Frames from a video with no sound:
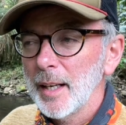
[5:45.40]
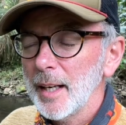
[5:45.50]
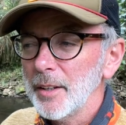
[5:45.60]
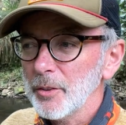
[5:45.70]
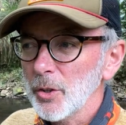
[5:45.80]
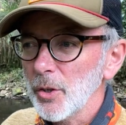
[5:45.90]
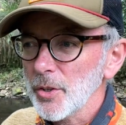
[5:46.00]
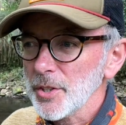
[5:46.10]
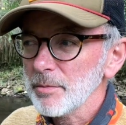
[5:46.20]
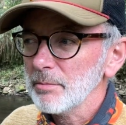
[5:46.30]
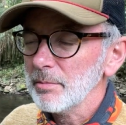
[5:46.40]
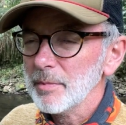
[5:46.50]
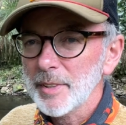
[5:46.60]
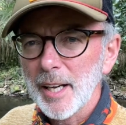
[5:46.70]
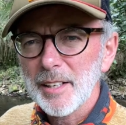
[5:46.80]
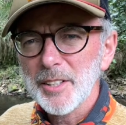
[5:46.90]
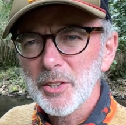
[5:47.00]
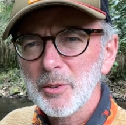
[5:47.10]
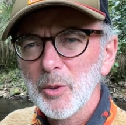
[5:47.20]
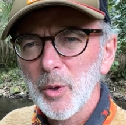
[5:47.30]
And of course, that is
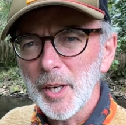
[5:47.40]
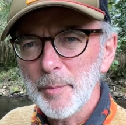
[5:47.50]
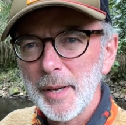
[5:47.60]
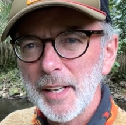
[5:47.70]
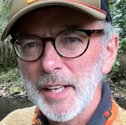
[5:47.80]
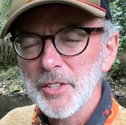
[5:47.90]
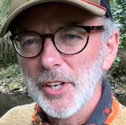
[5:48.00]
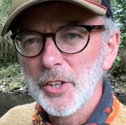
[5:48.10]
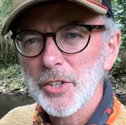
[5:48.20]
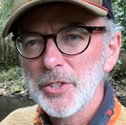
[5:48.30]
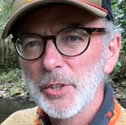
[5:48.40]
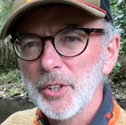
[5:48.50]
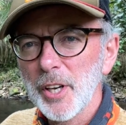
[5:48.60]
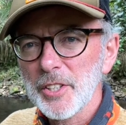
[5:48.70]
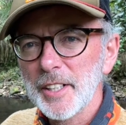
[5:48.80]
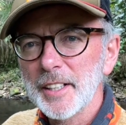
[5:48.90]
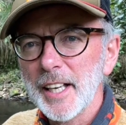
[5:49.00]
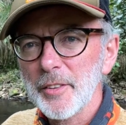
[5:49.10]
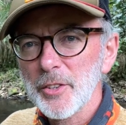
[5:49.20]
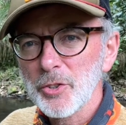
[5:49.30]
quite a bit easier because you can actually
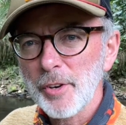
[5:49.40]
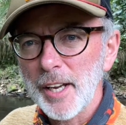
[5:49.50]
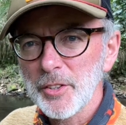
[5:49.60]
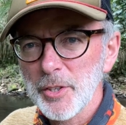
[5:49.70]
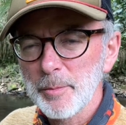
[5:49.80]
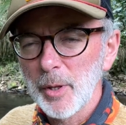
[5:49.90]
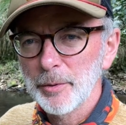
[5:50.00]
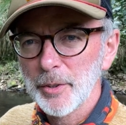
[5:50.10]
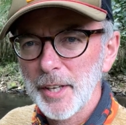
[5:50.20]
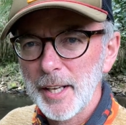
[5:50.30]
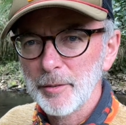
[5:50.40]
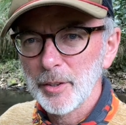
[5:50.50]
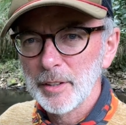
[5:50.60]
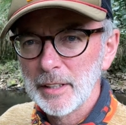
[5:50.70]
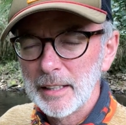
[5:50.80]
get the train to Milford Haven.